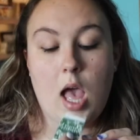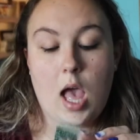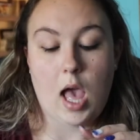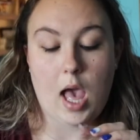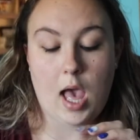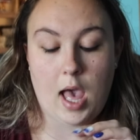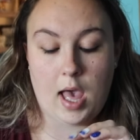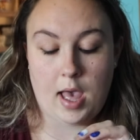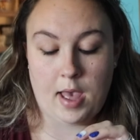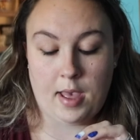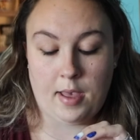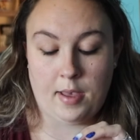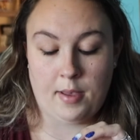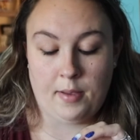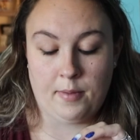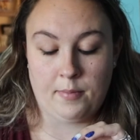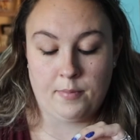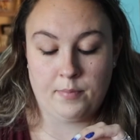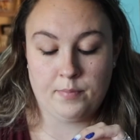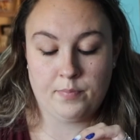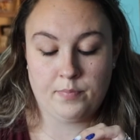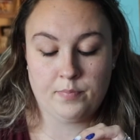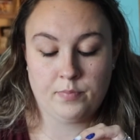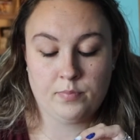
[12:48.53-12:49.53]

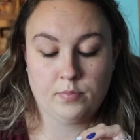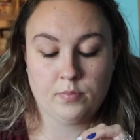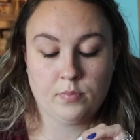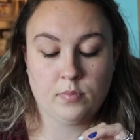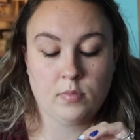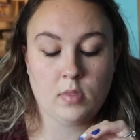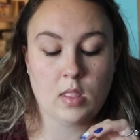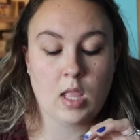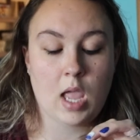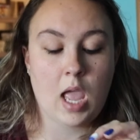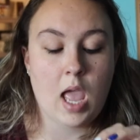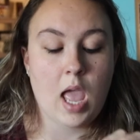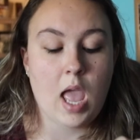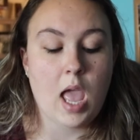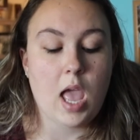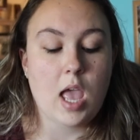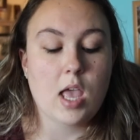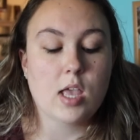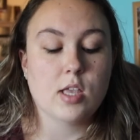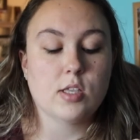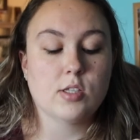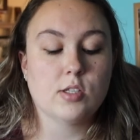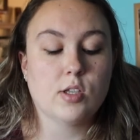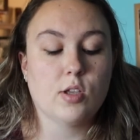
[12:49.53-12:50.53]
Um,
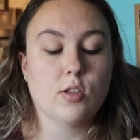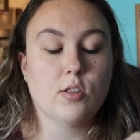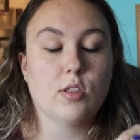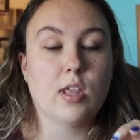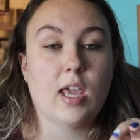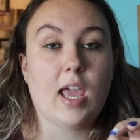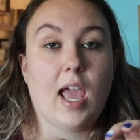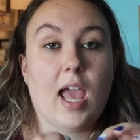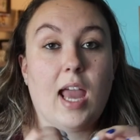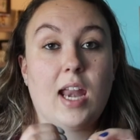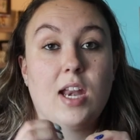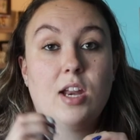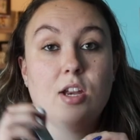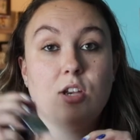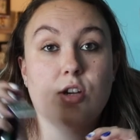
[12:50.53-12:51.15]
so they had a